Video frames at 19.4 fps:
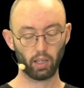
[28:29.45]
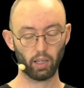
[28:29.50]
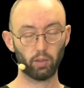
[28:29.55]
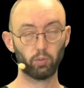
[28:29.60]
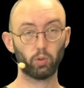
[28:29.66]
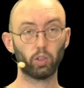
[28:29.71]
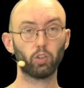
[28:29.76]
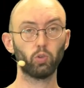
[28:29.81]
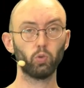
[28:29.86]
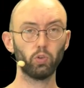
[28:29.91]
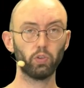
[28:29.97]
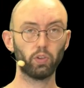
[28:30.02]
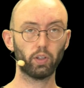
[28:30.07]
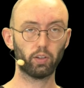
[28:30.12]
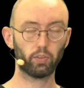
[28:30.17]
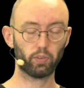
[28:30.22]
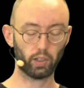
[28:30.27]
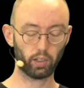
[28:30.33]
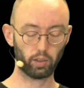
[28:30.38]
and we use
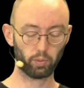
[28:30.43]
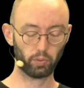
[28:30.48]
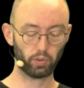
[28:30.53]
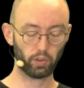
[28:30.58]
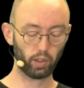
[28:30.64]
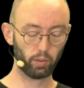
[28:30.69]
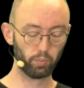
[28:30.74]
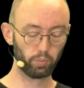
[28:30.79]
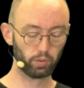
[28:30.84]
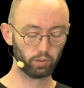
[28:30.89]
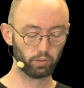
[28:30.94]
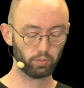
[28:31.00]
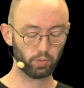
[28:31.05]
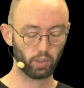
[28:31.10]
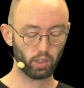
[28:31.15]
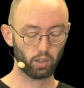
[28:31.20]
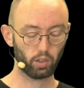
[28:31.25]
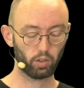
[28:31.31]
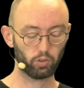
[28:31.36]
that random sample
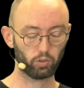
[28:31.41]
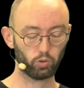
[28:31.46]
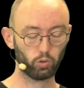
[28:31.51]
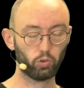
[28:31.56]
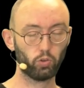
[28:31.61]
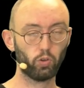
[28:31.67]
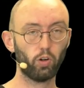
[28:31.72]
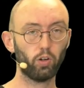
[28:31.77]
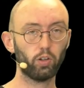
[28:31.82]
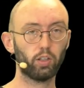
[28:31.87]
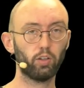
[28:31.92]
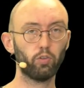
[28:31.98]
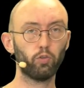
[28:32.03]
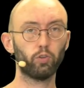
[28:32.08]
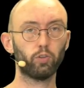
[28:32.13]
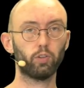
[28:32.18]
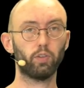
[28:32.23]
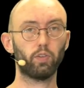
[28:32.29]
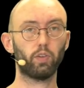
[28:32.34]
to draw
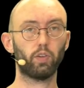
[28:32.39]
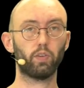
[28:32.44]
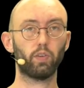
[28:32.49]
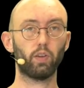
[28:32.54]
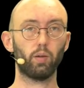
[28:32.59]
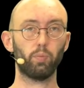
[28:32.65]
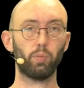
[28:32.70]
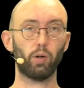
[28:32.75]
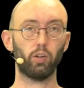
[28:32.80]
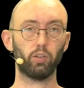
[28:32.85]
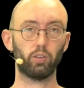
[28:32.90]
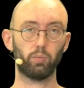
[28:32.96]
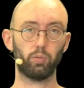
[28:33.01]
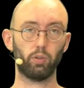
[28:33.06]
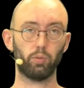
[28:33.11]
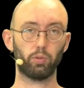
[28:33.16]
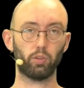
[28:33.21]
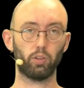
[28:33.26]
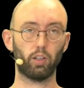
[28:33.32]
inferences about the
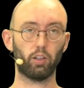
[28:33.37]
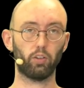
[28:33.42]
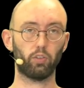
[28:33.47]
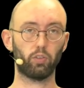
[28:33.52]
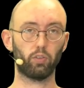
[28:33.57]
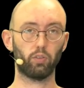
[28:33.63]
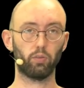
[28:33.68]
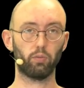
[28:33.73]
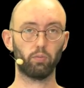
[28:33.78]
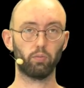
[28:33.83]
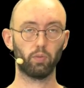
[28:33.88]
population.